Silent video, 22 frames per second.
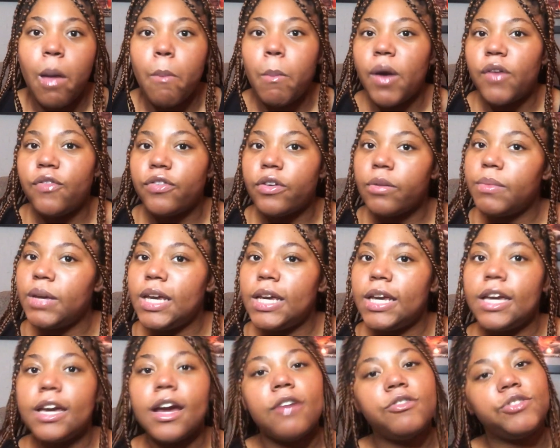But for
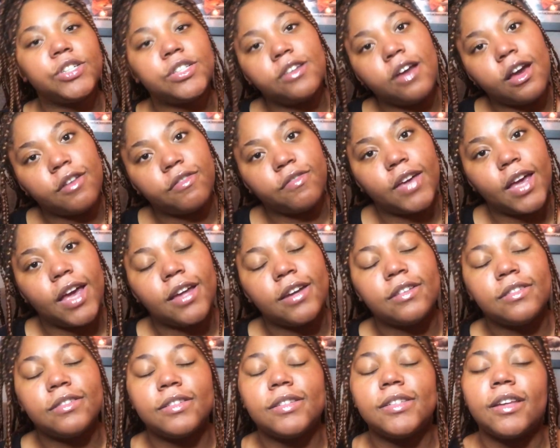me, I'm just not a
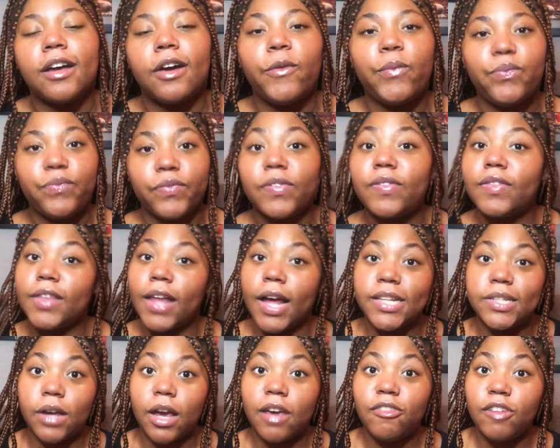fan, so
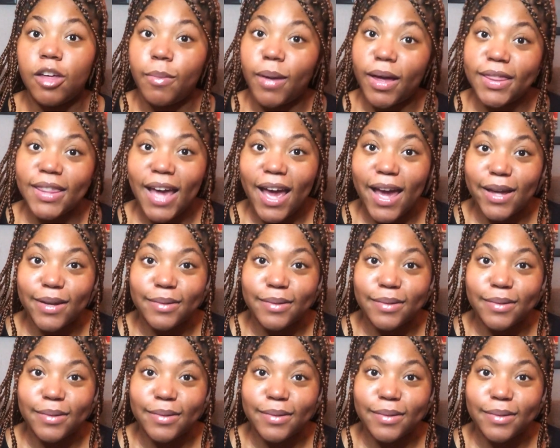that's how I feel about that.